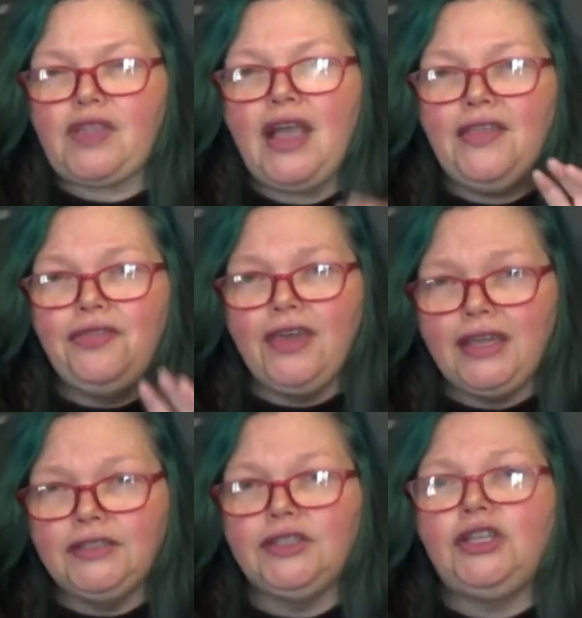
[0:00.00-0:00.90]
And
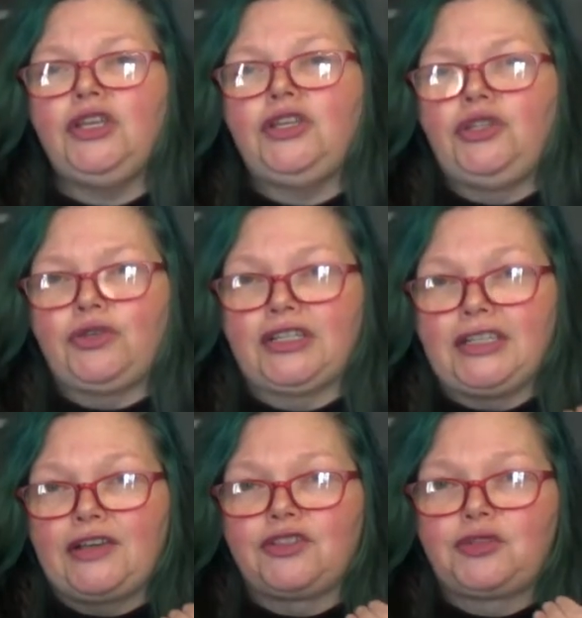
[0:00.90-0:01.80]
then you can
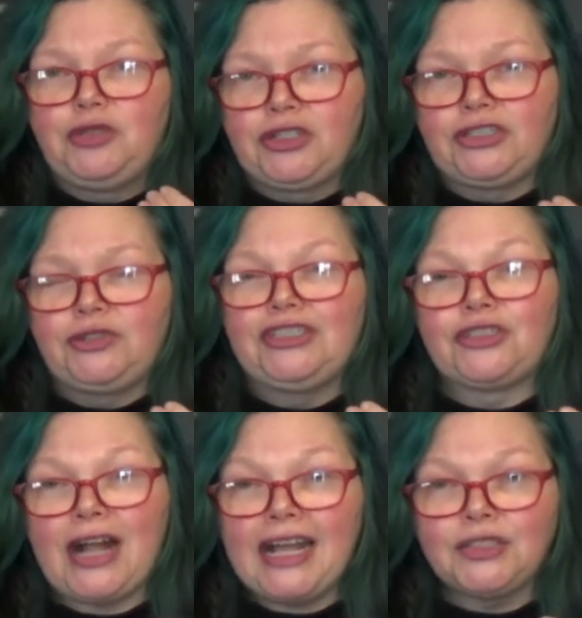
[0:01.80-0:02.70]
allow the spirit to
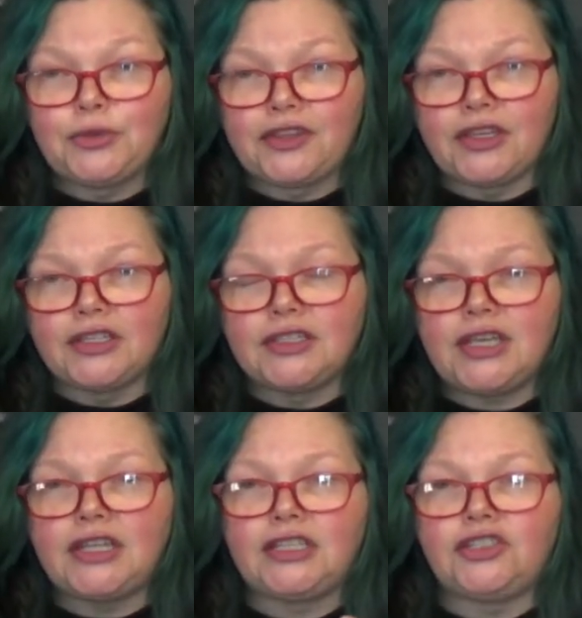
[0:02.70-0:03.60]
interact with it,
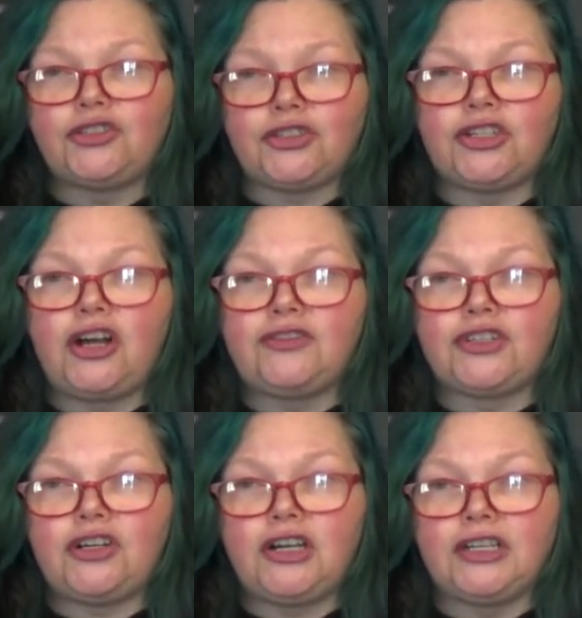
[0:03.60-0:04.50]
and it can turn it off
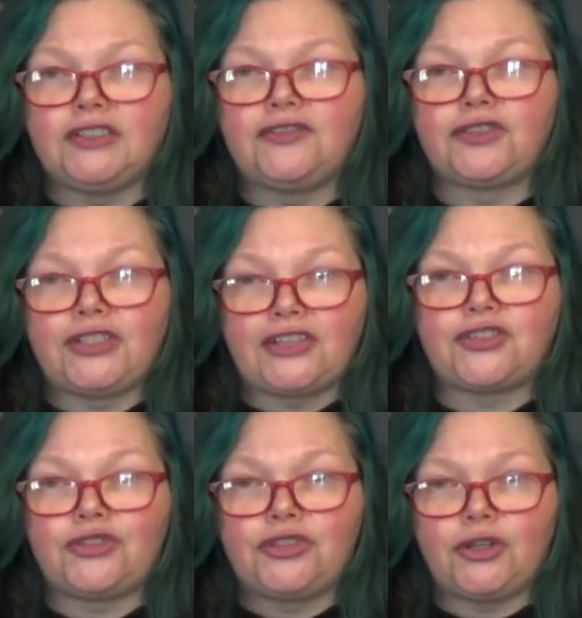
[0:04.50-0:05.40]
and on for
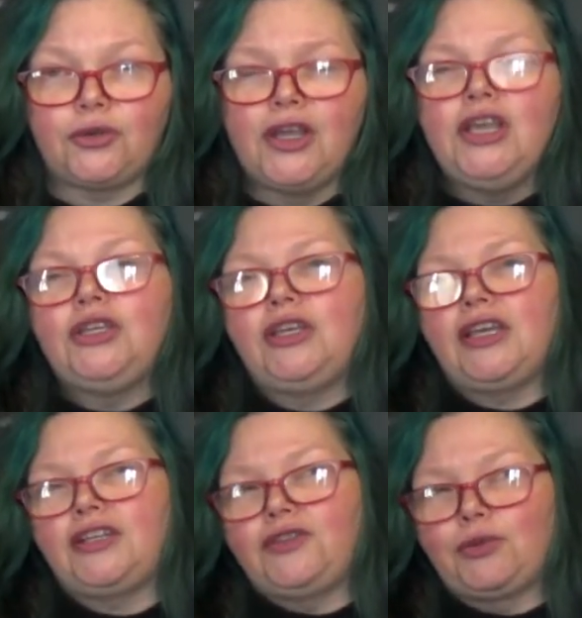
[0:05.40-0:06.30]
yes or no.
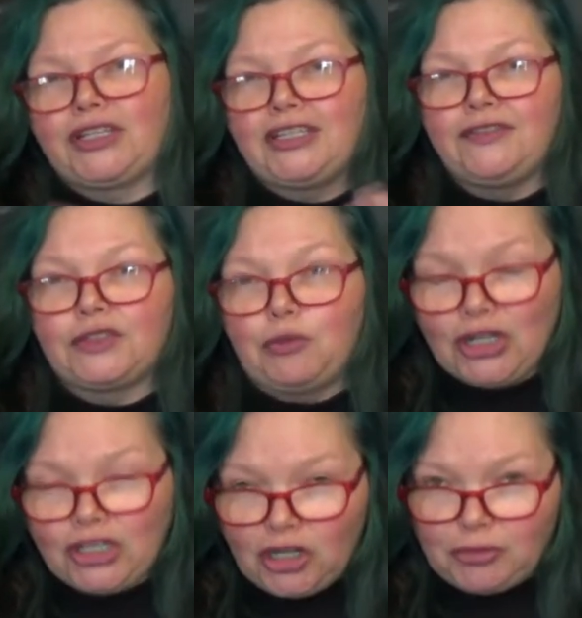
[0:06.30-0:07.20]
And if you want to get even
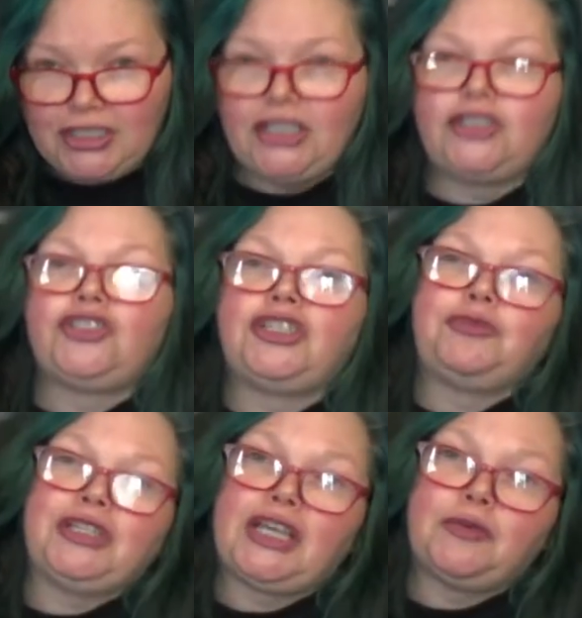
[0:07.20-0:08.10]
complicated, you can
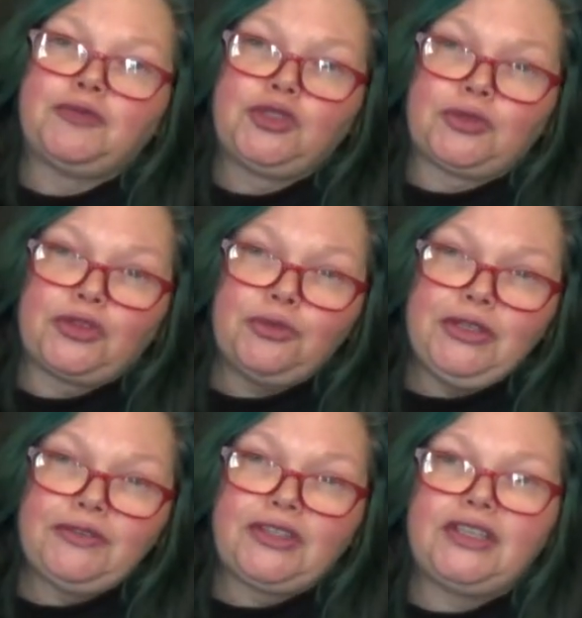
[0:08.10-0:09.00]
pick up 2 or
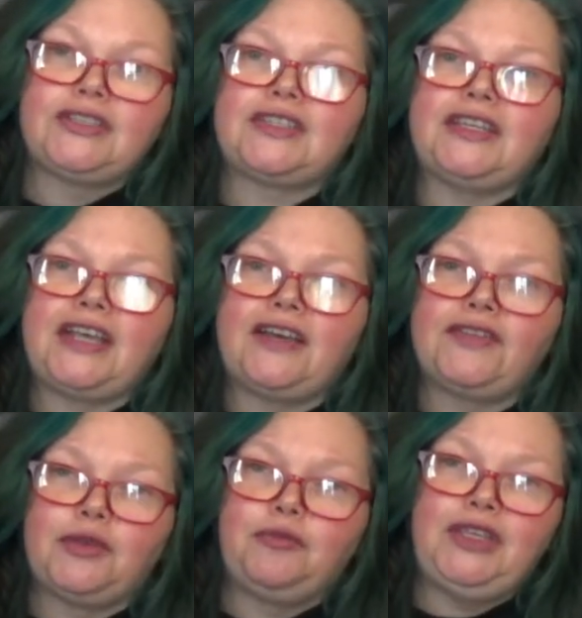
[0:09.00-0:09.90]
3 of these and
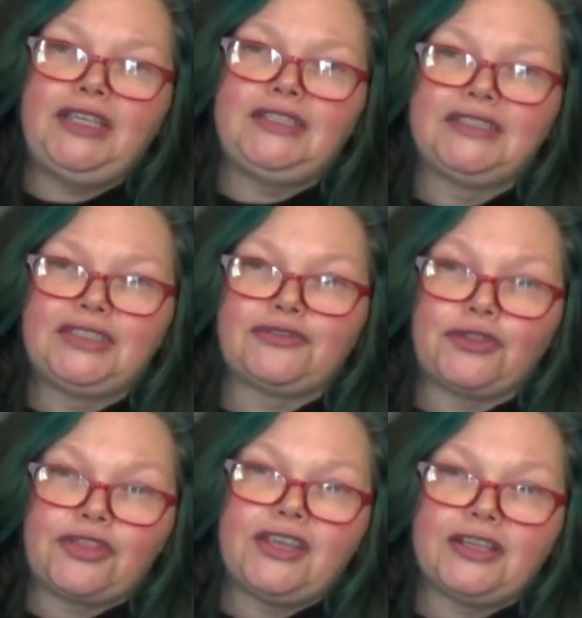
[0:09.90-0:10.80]
have them mean
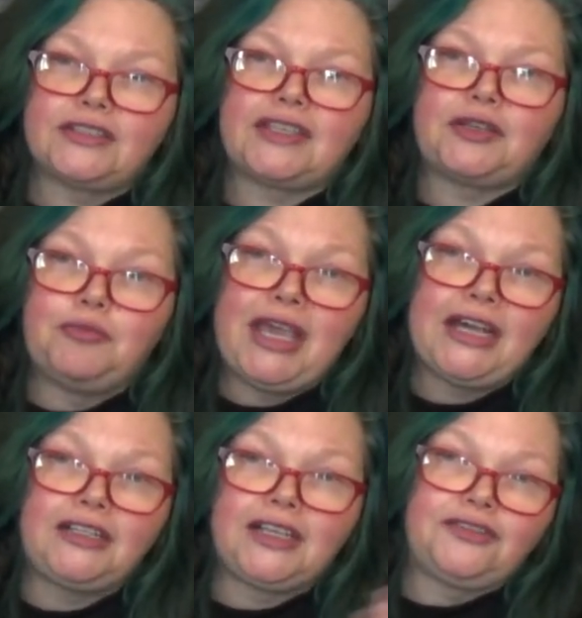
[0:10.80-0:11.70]
different things, like
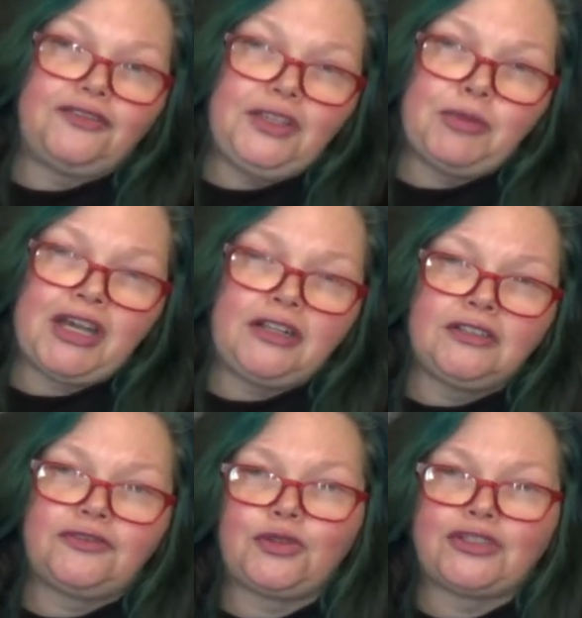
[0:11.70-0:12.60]
male and
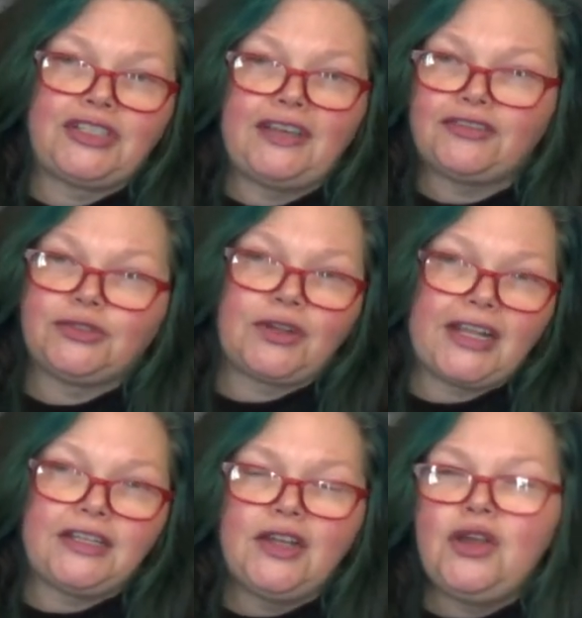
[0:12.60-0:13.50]
female for the left and
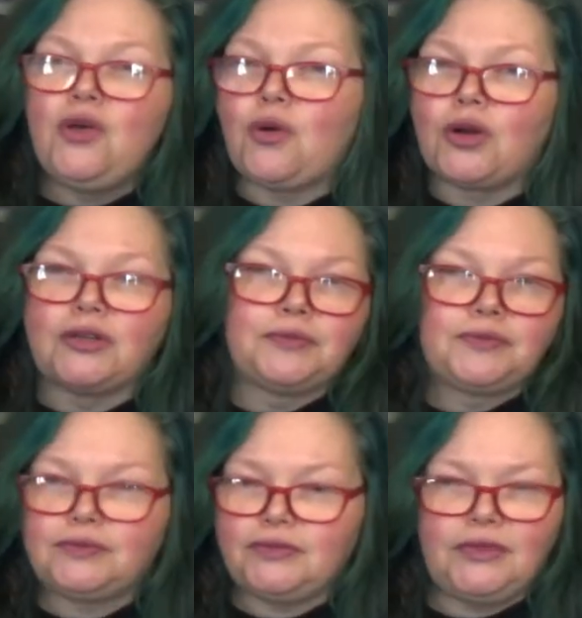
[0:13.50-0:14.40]
right, or
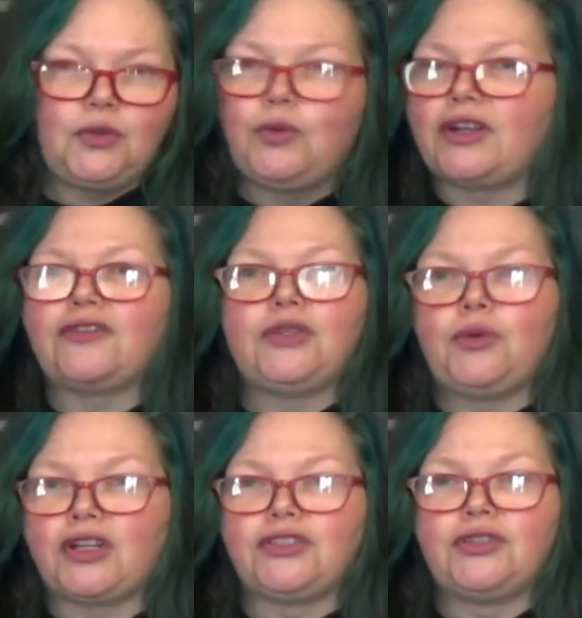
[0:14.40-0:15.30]
whatever you
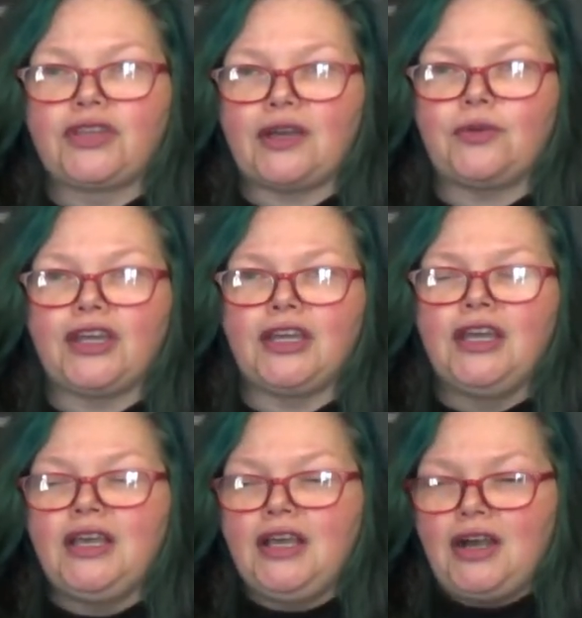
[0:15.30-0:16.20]
want to do that way.
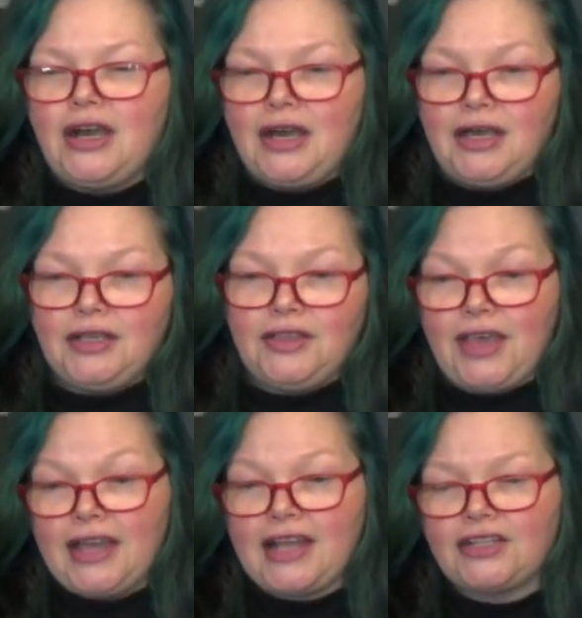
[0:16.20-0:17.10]
That
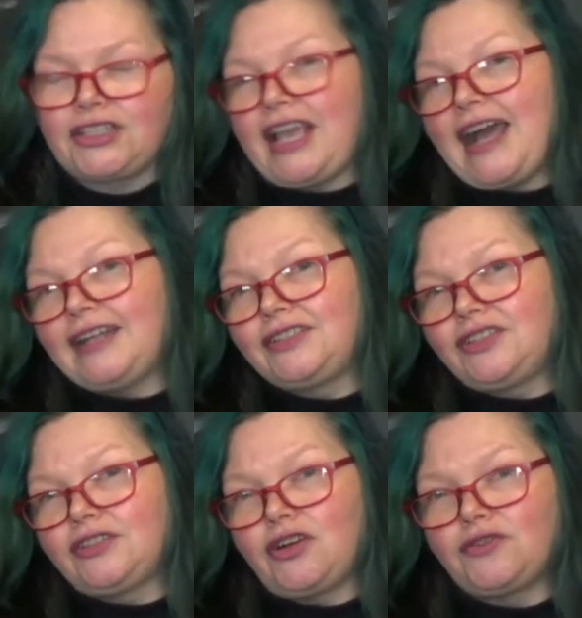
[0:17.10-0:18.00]
actually adds
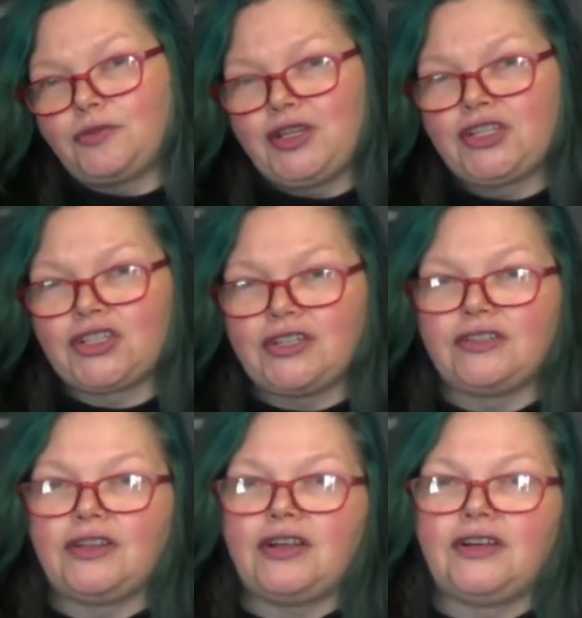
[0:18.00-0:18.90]
to the
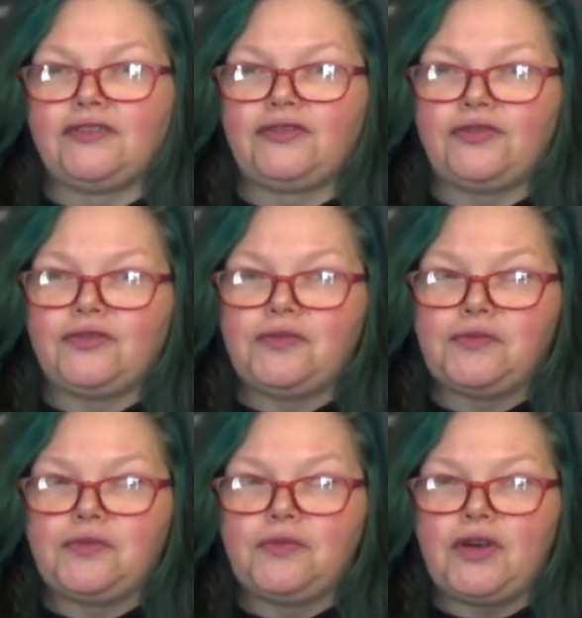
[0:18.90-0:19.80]
confirmation
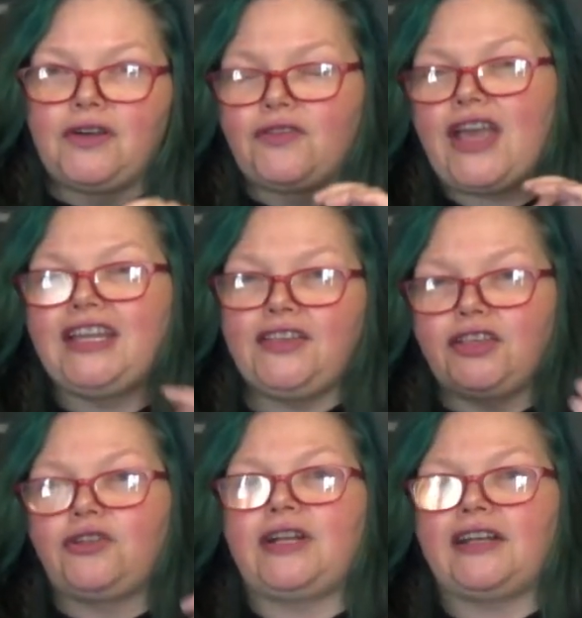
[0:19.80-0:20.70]
of
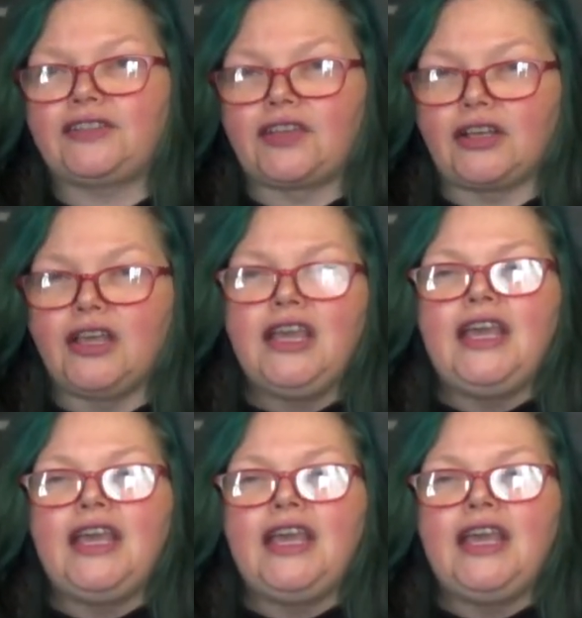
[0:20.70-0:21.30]
anything you're asking.